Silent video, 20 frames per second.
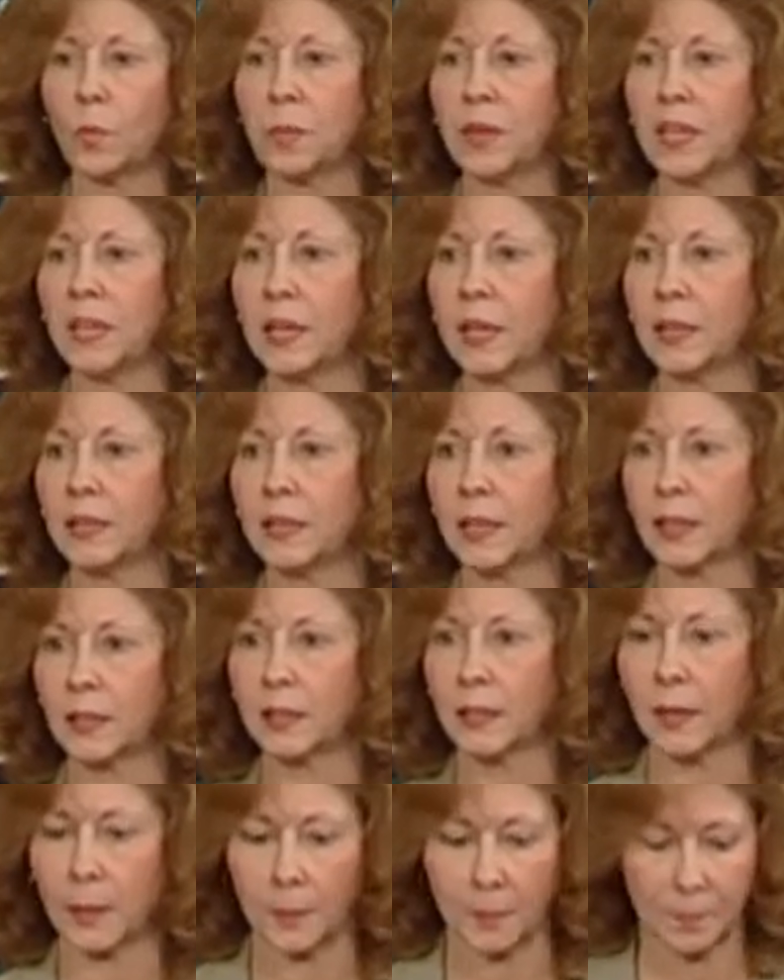be
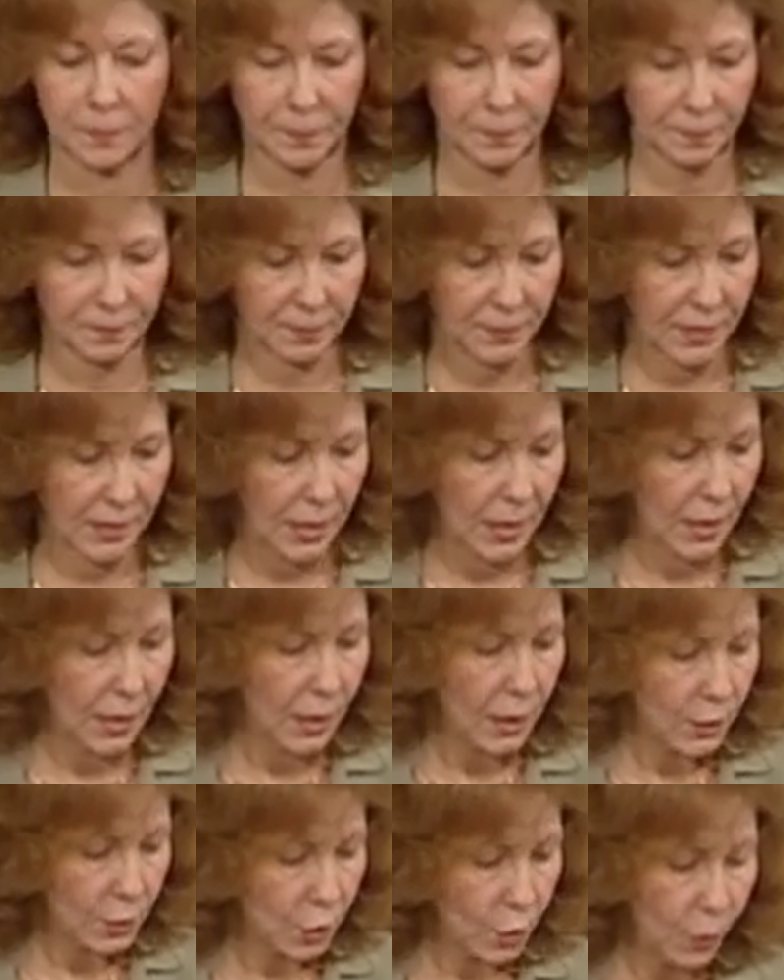addicting.
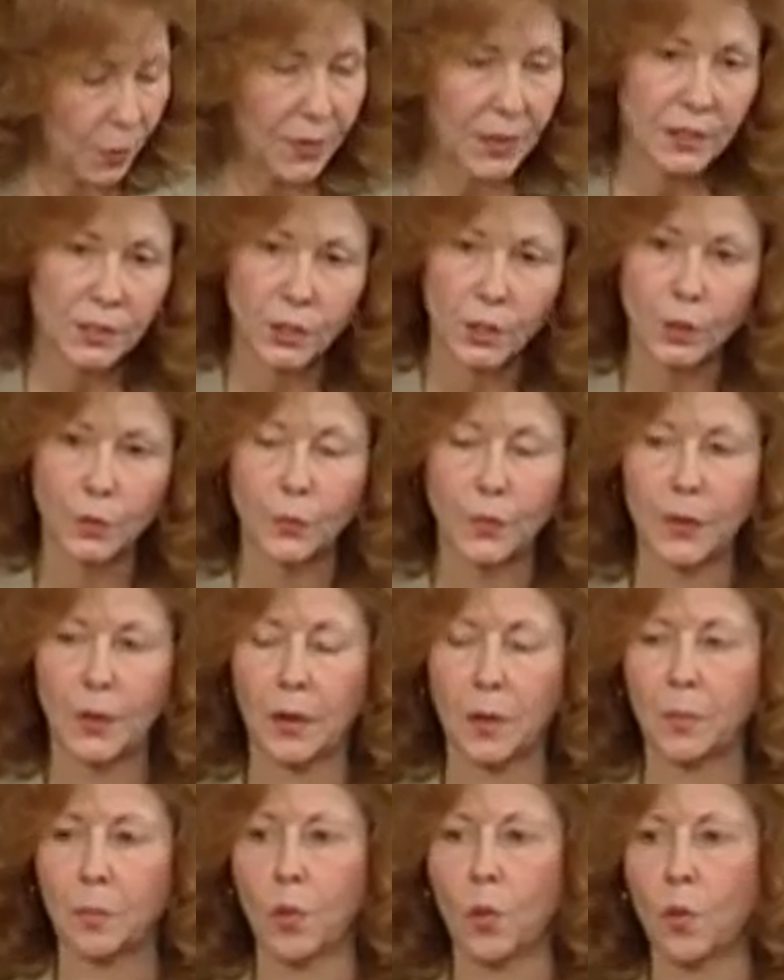So this is
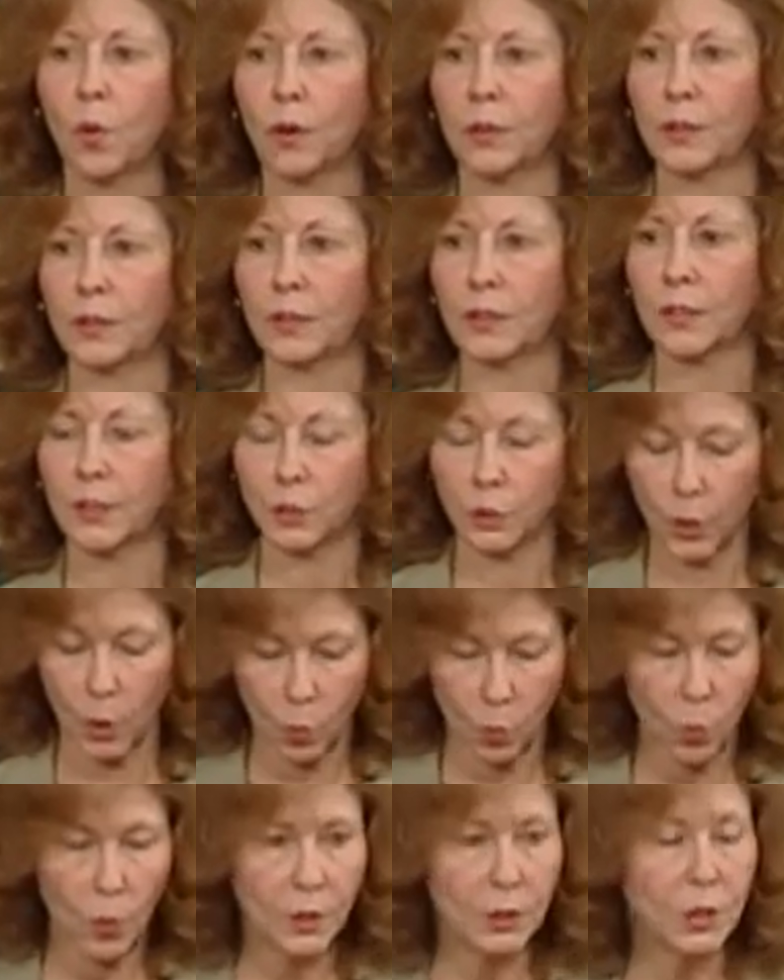very important. So I
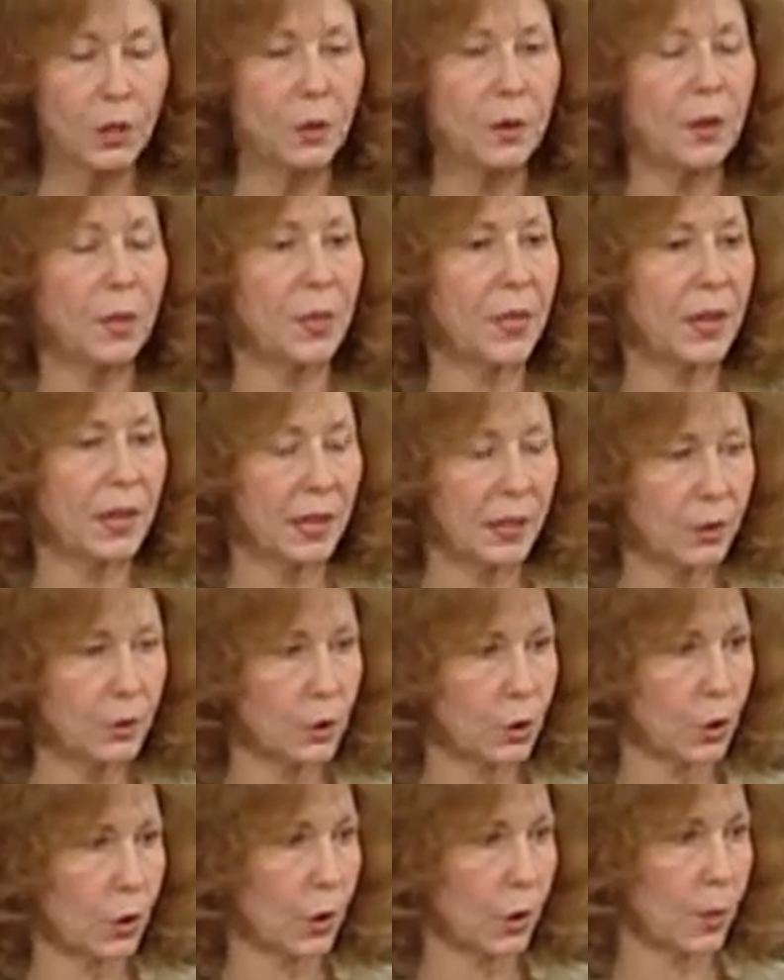want you to think in
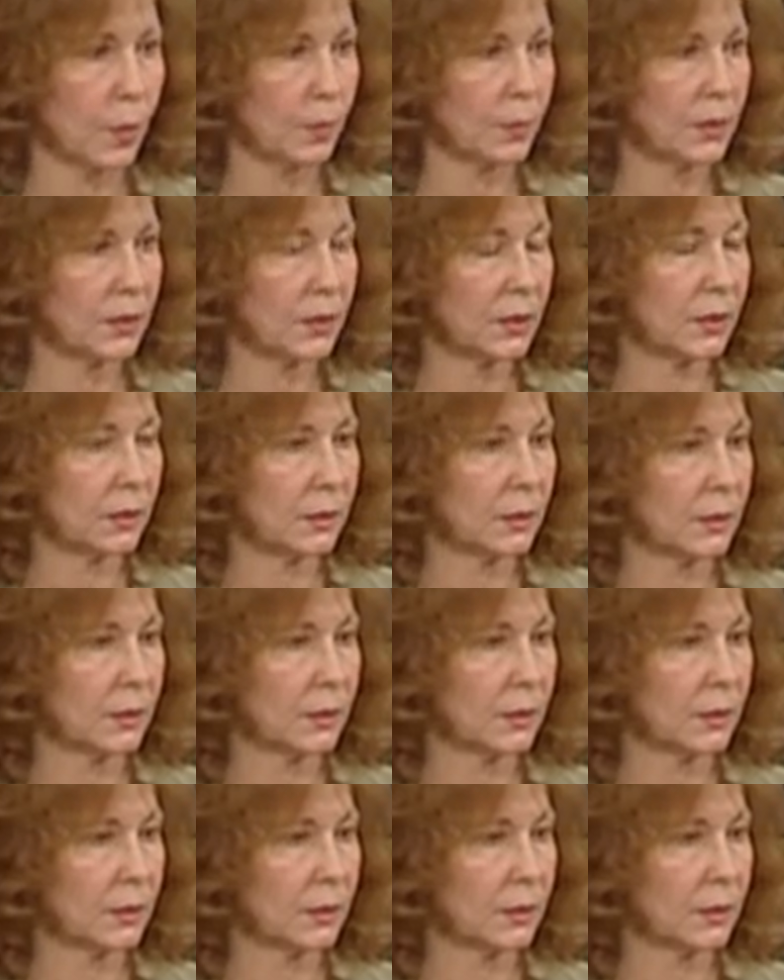terms